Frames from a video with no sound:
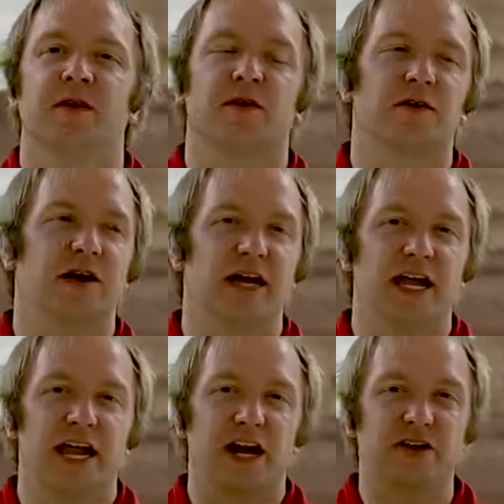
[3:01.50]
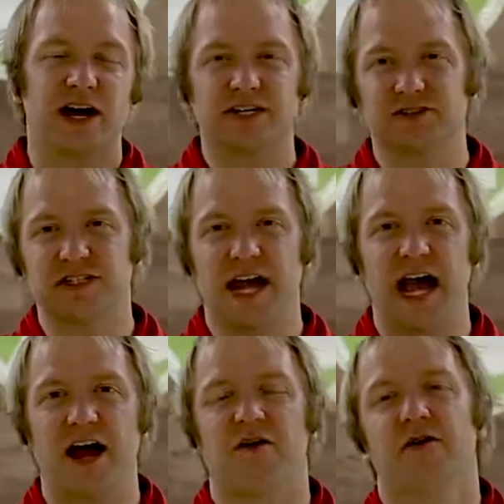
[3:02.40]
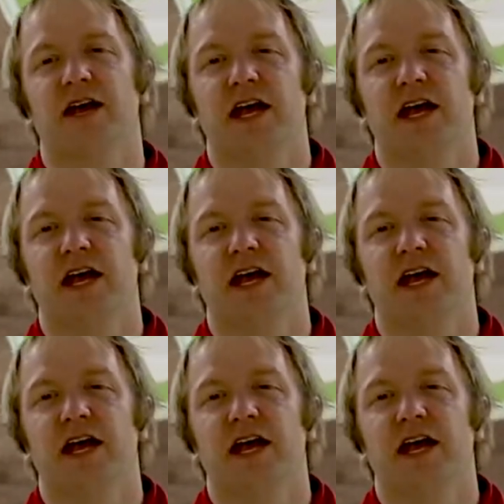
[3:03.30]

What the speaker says: all right, and you guys are down,